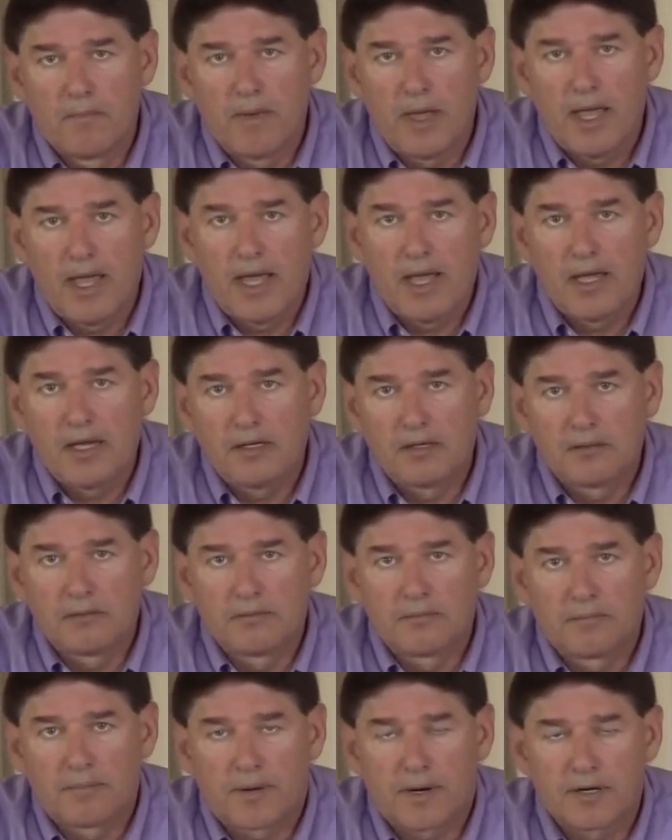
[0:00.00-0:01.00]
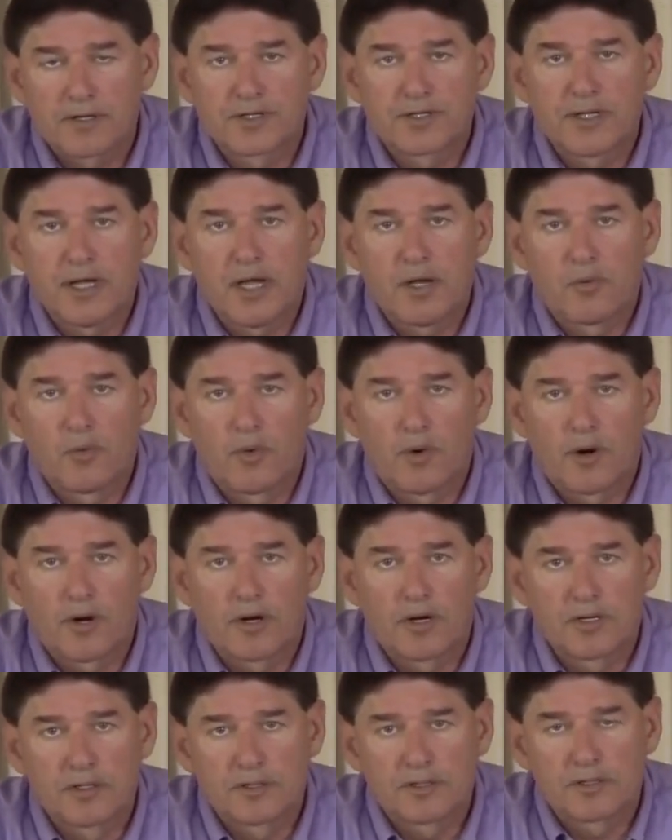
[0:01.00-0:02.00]
made parse
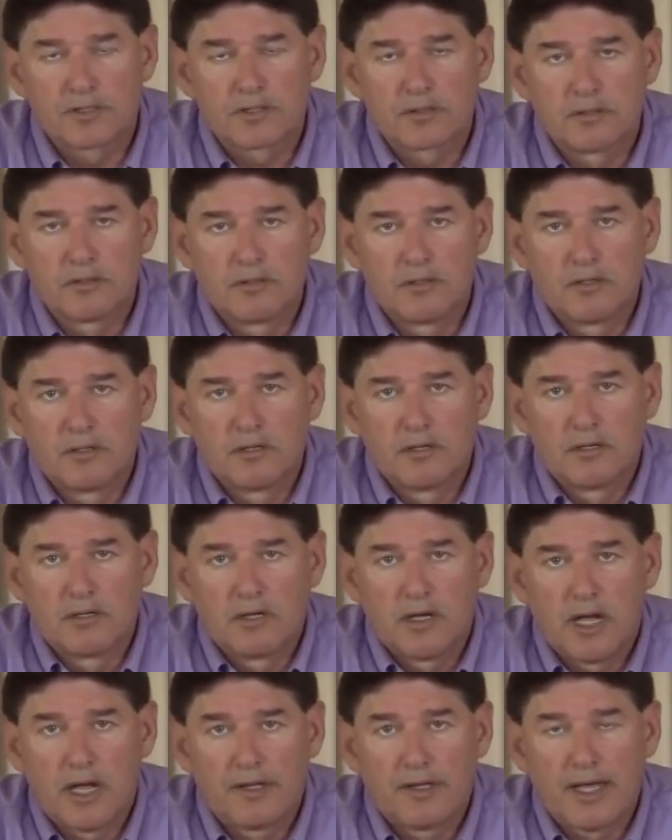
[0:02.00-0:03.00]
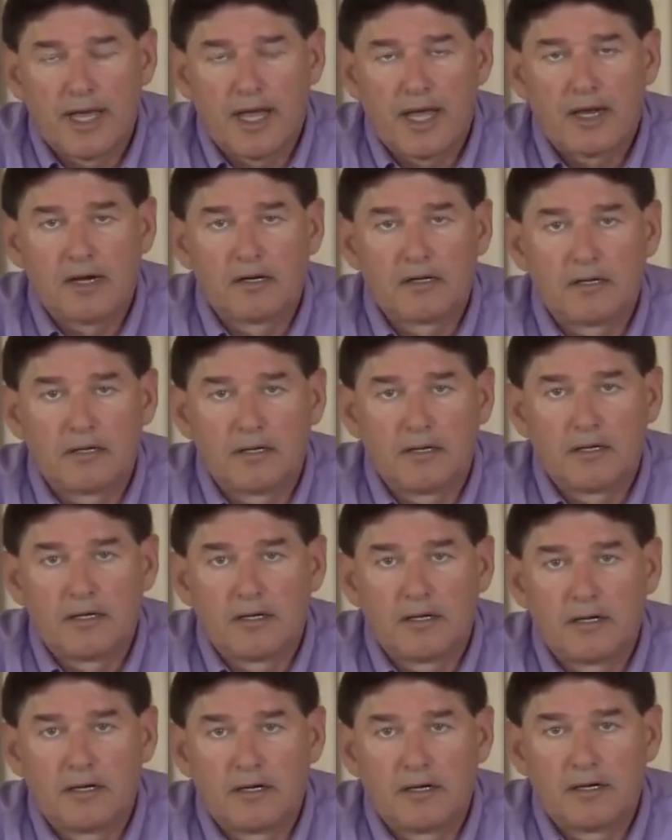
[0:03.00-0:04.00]
words and then
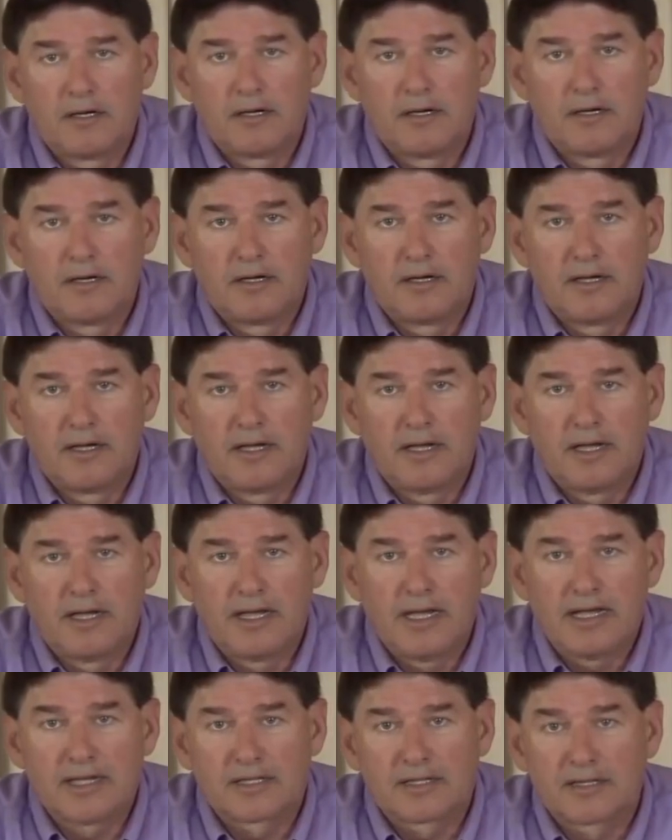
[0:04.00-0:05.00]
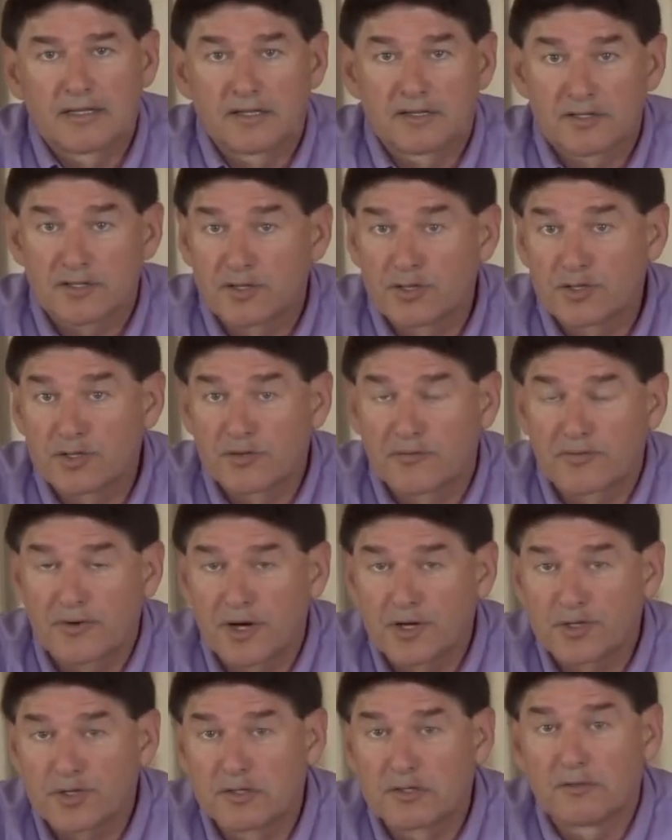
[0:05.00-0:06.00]
it, excuse the
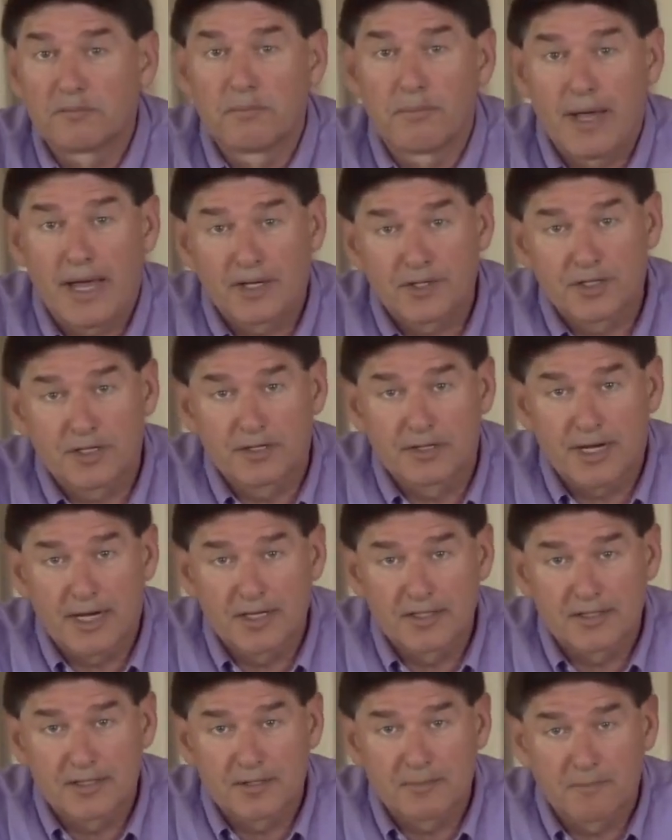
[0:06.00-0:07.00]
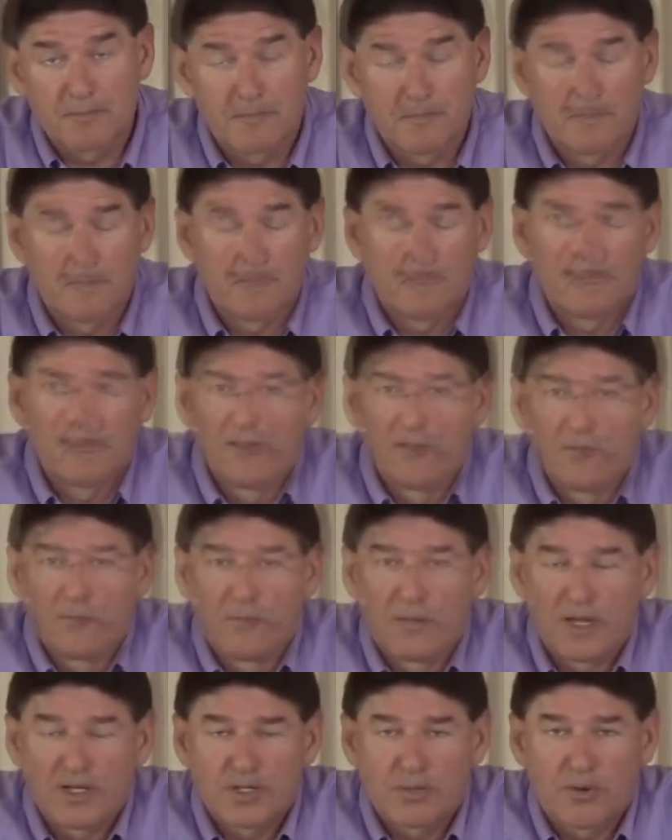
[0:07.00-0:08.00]
expression, bastardized them.
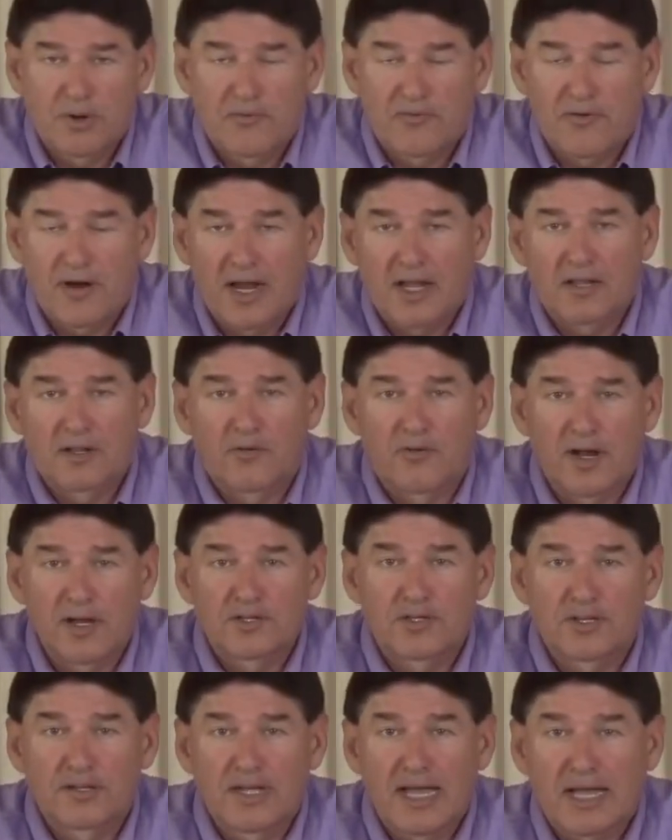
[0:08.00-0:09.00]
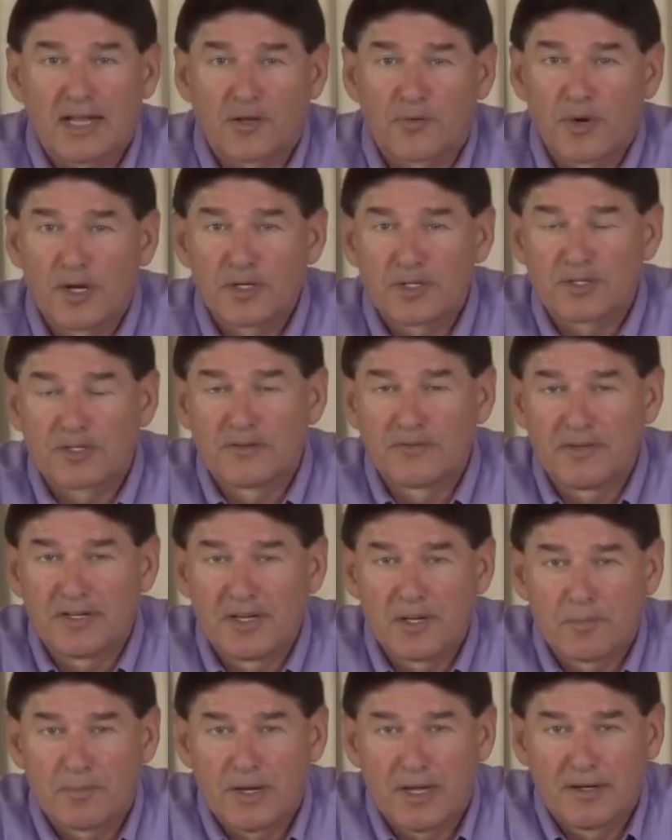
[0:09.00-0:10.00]
Benjamin Franklin writes the Declaration of
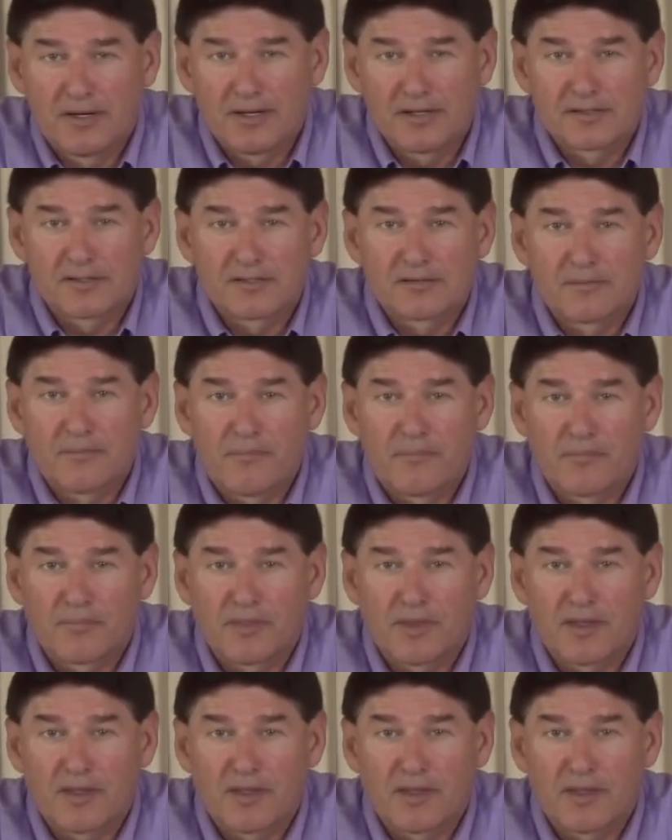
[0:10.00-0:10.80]
Independence.